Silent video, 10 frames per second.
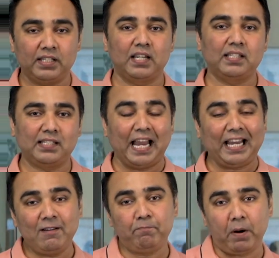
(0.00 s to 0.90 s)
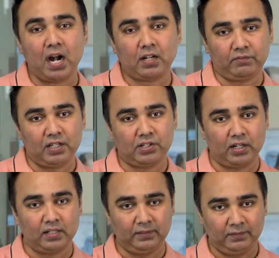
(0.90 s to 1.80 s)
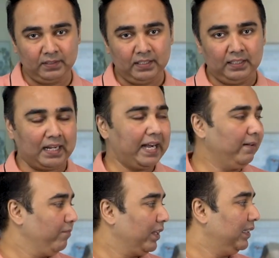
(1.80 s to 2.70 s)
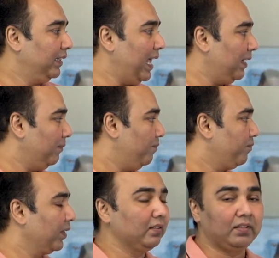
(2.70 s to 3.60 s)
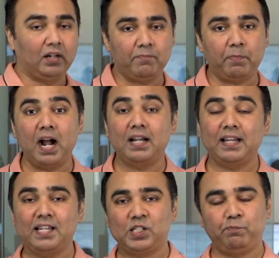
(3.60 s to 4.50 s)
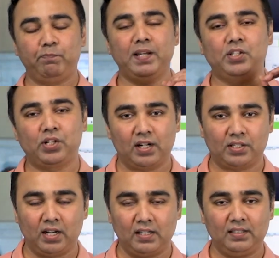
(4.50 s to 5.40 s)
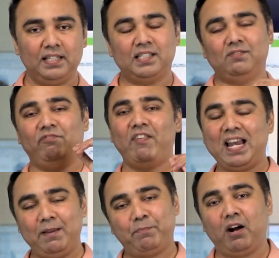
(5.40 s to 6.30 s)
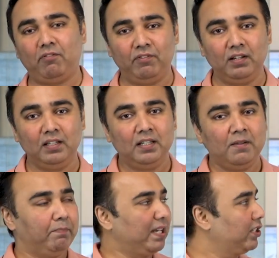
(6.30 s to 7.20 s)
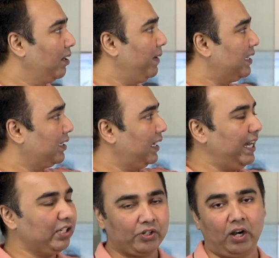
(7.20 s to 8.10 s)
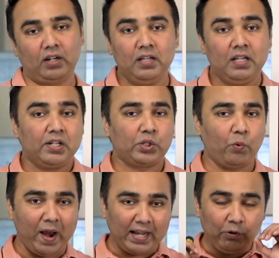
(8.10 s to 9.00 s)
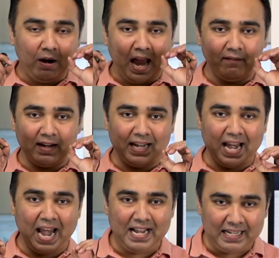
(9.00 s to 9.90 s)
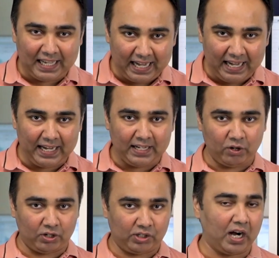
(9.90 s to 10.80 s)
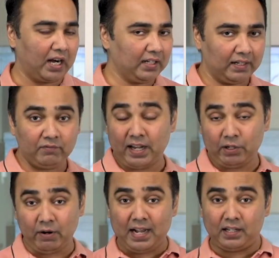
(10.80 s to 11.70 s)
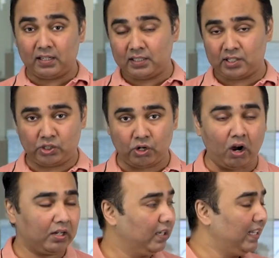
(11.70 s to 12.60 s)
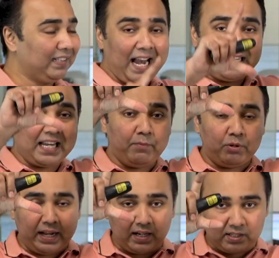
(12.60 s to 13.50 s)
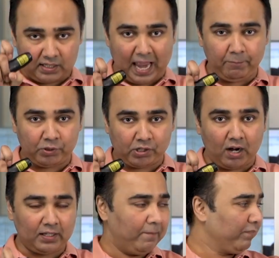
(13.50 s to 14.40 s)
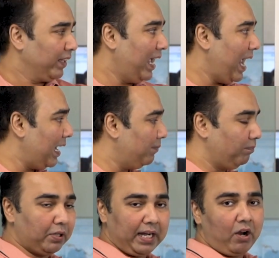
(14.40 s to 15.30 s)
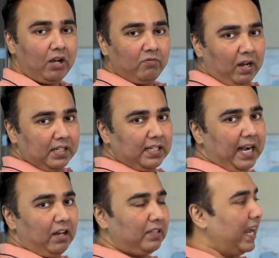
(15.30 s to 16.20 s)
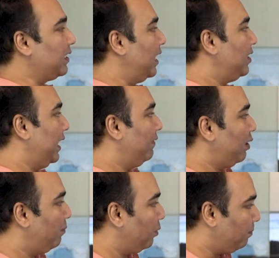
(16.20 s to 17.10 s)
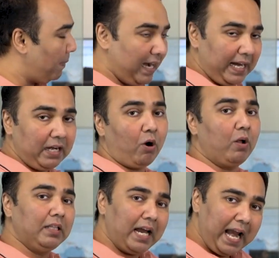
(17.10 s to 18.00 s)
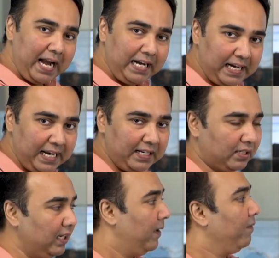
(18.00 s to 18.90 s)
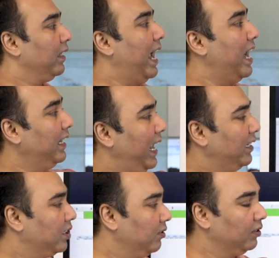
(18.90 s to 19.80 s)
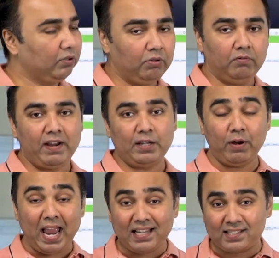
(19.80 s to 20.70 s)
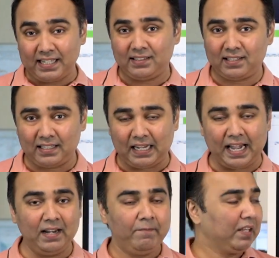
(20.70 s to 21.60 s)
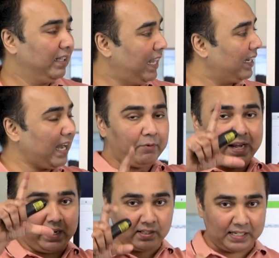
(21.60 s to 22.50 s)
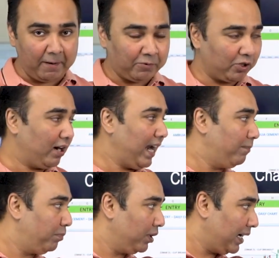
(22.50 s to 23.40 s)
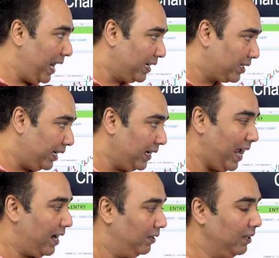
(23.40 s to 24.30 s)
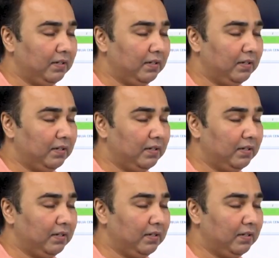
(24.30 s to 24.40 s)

is the second part of the journal, right? Then third part is picture journal. This is very powerful. Picture means screenshot. So when you have an entry in your chart, when you enter the stock, that time you take a snapshot and put it on one side of the Excel sheet where you maintain all the entries. And next, when you exit the trade, that time you take a snapshot and put an exit and